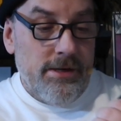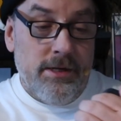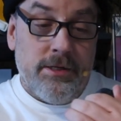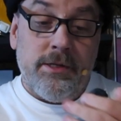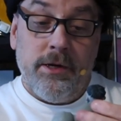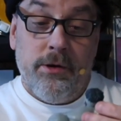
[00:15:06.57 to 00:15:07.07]

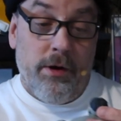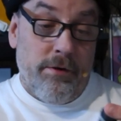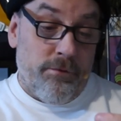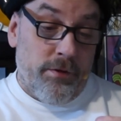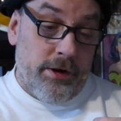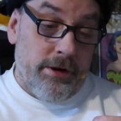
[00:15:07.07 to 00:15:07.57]
This is a
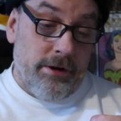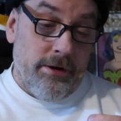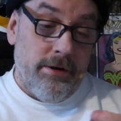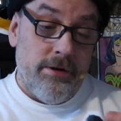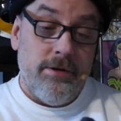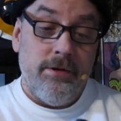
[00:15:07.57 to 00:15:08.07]
great
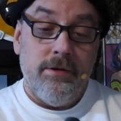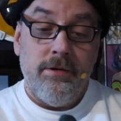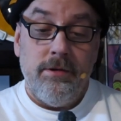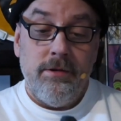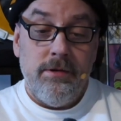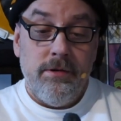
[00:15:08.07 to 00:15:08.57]
figure.
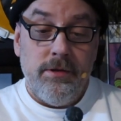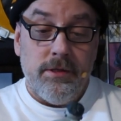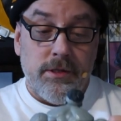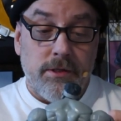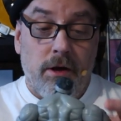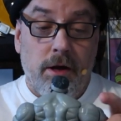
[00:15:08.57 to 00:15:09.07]

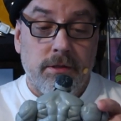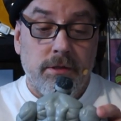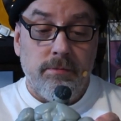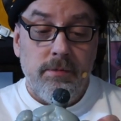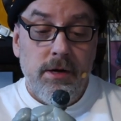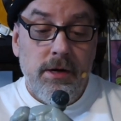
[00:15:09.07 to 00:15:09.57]
This is
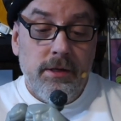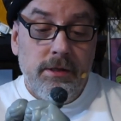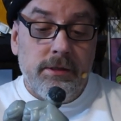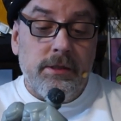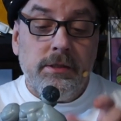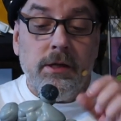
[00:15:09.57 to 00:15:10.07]
awesome.
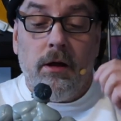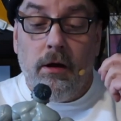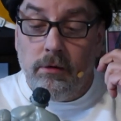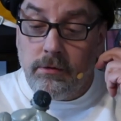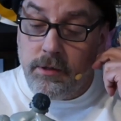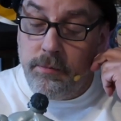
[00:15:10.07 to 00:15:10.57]
This is the
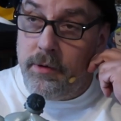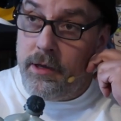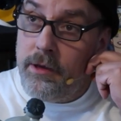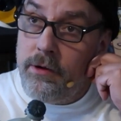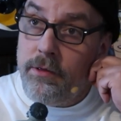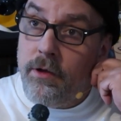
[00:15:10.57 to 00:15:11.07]
Hulk to me.
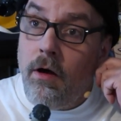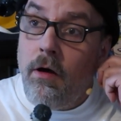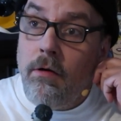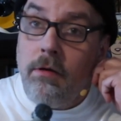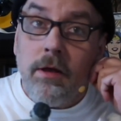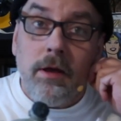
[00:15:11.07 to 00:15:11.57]
You know, the
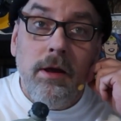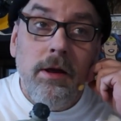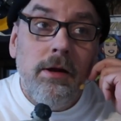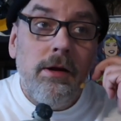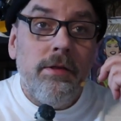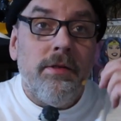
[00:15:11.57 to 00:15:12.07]
Hulk,
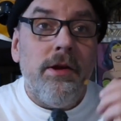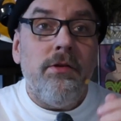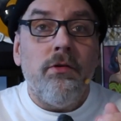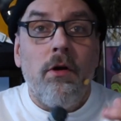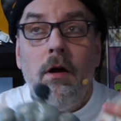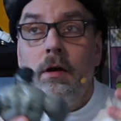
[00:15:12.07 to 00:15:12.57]
they
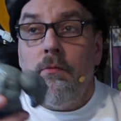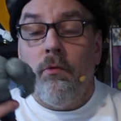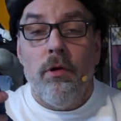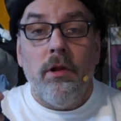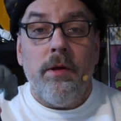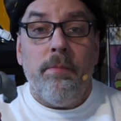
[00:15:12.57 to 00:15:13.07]
draw him
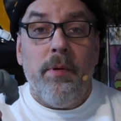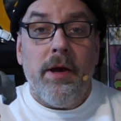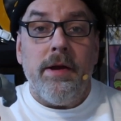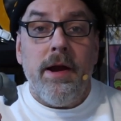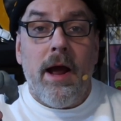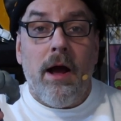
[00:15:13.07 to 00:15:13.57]
really
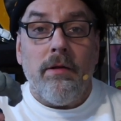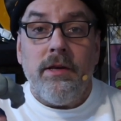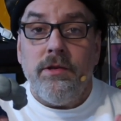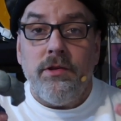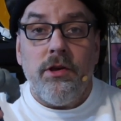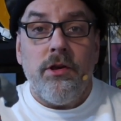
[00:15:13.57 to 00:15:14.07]
big now.
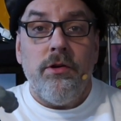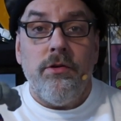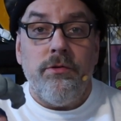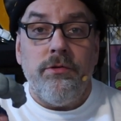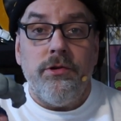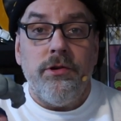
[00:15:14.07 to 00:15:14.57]
He's
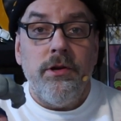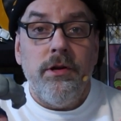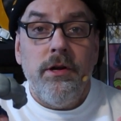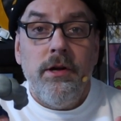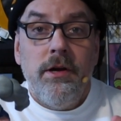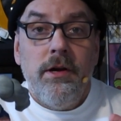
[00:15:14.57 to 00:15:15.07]
huge.
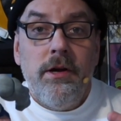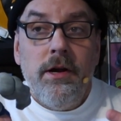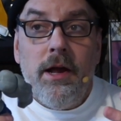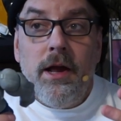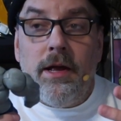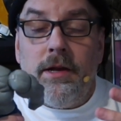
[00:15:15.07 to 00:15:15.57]

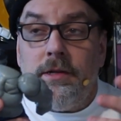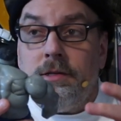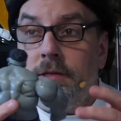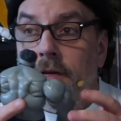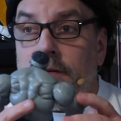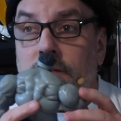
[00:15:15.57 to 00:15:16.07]
And
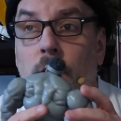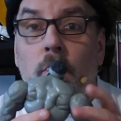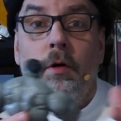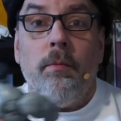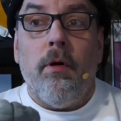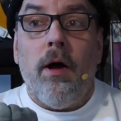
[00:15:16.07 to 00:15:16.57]
it's
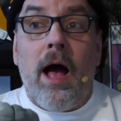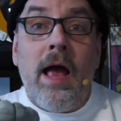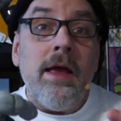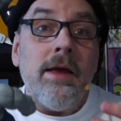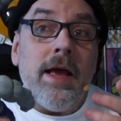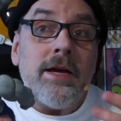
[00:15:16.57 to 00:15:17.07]
horrible.
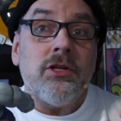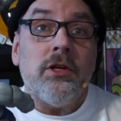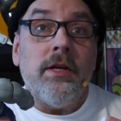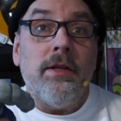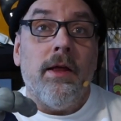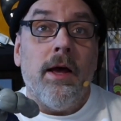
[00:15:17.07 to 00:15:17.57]
I
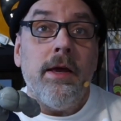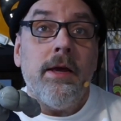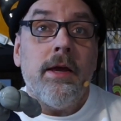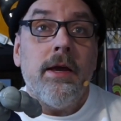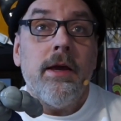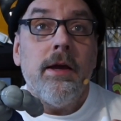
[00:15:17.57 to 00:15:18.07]
actually
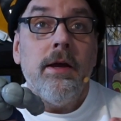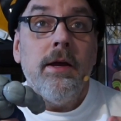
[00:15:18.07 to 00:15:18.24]
like